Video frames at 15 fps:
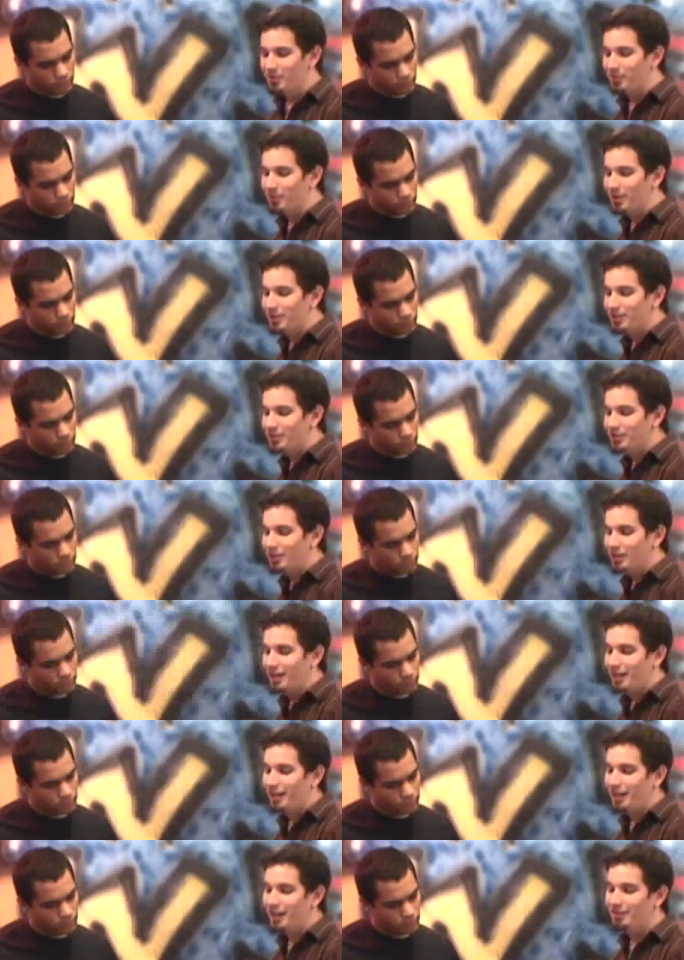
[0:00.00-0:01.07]
Speaker 1: which
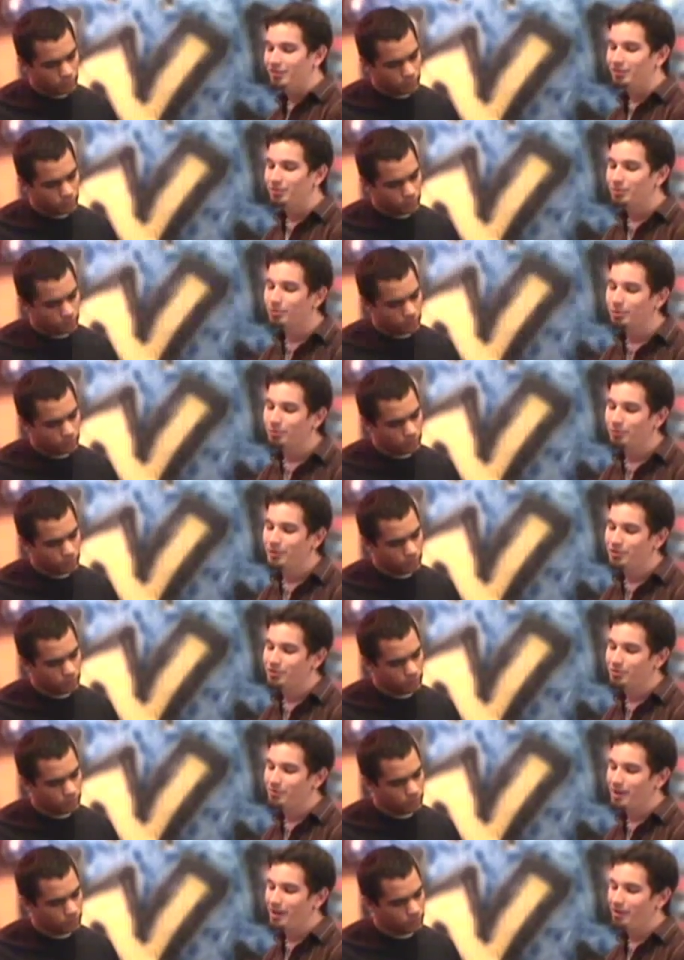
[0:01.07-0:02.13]
has this cool little
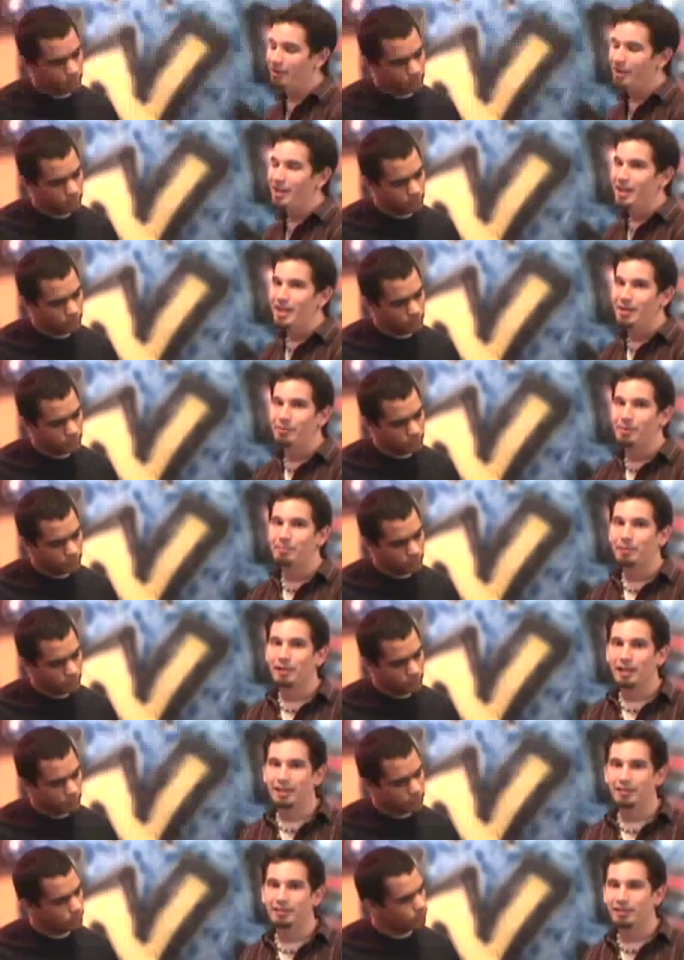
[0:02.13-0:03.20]
feature where it
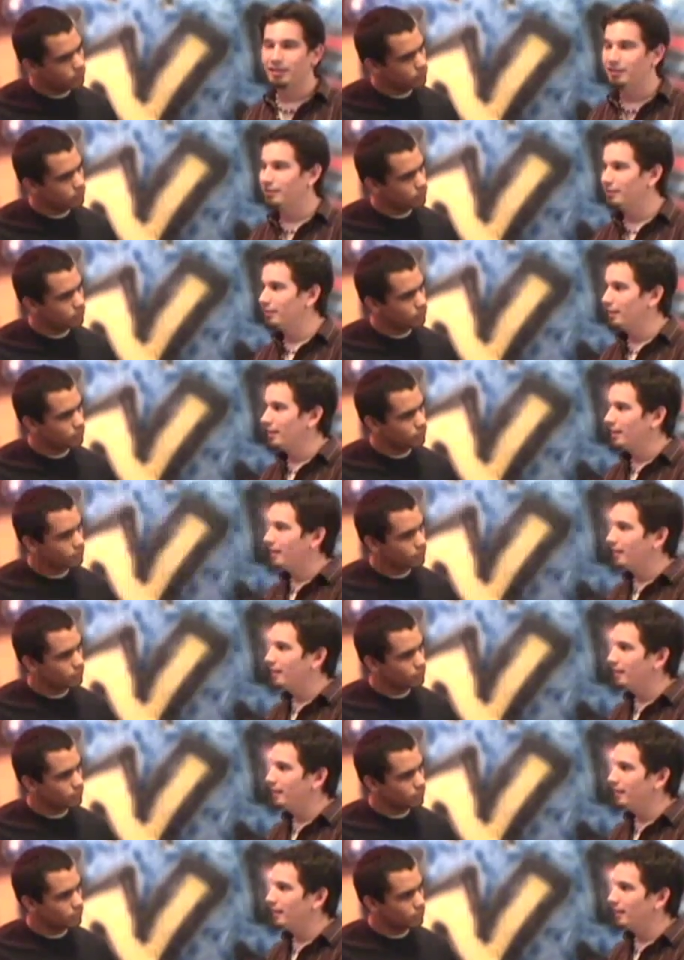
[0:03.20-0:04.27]
replaces
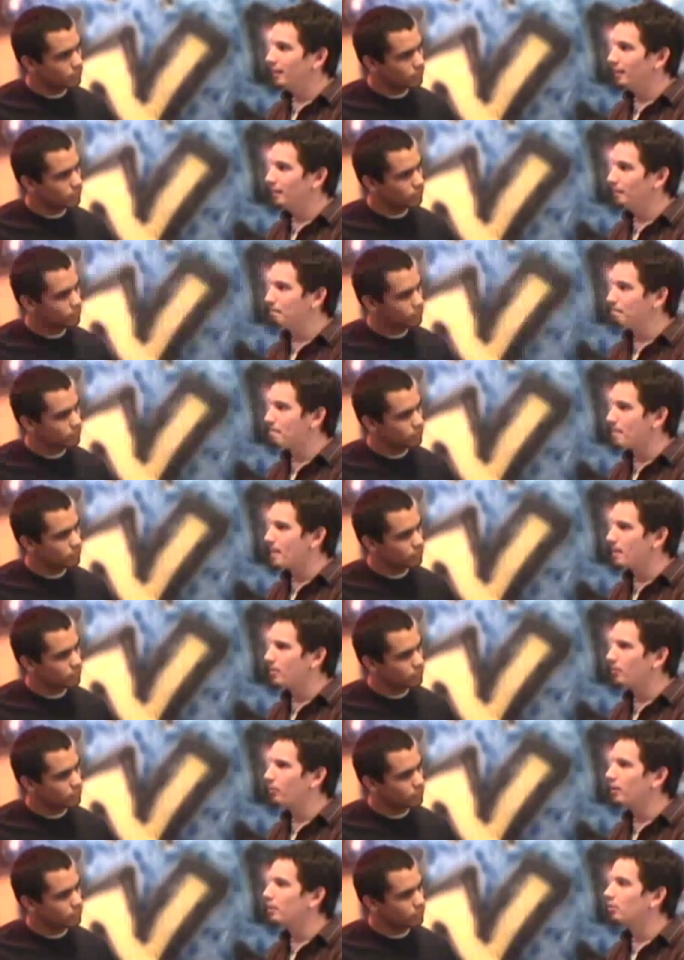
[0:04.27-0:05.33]
the
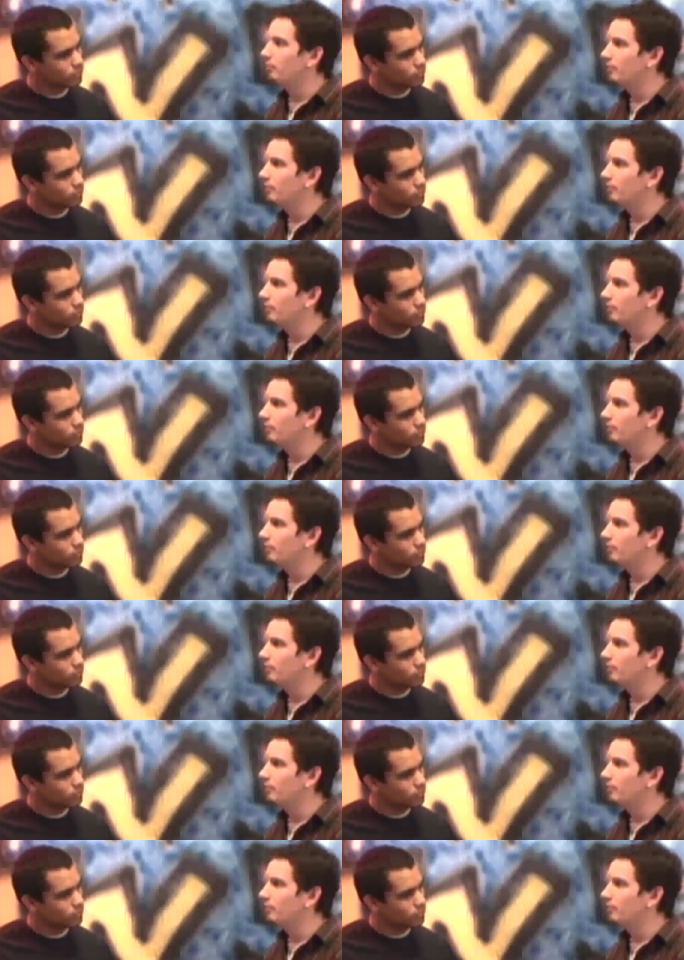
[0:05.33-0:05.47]
regular